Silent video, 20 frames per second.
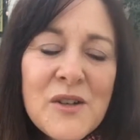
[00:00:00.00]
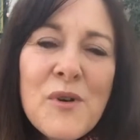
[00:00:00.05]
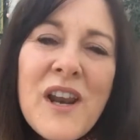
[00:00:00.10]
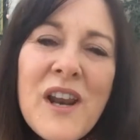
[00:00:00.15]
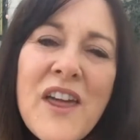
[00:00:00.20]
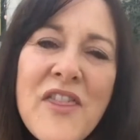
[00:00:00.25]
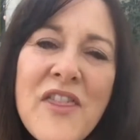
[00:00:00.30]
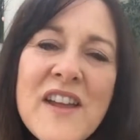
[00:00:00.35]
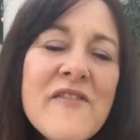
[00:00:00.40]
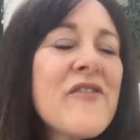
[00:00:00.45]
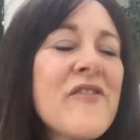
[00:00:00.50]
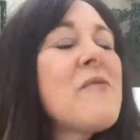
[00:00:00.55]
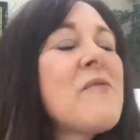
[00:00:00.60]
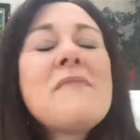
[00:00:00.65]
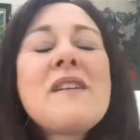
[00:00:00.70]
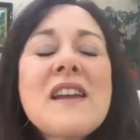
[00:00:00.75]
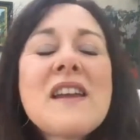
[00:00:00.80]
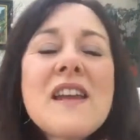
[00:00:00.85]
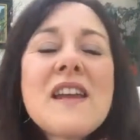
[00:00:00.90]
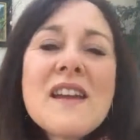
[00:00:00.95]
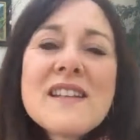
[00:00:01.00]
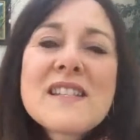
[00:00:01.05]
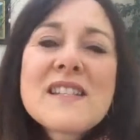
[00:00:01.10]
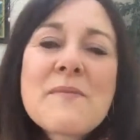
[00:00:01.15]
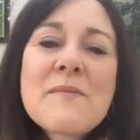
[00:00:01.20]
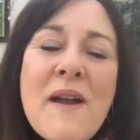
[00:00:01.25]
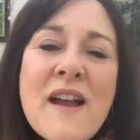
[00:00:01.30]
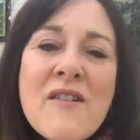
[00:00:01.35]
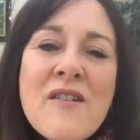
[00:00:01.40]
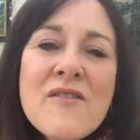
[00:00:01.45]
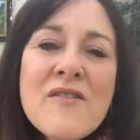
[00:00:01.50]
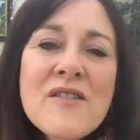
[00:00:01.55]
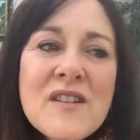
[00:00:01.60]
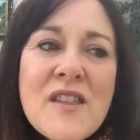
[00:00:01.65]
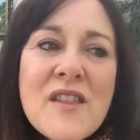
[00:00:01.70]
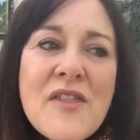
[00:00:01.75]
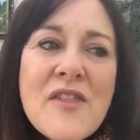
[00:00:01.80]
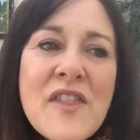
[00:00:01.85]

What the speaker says: Well, I think for me, it's about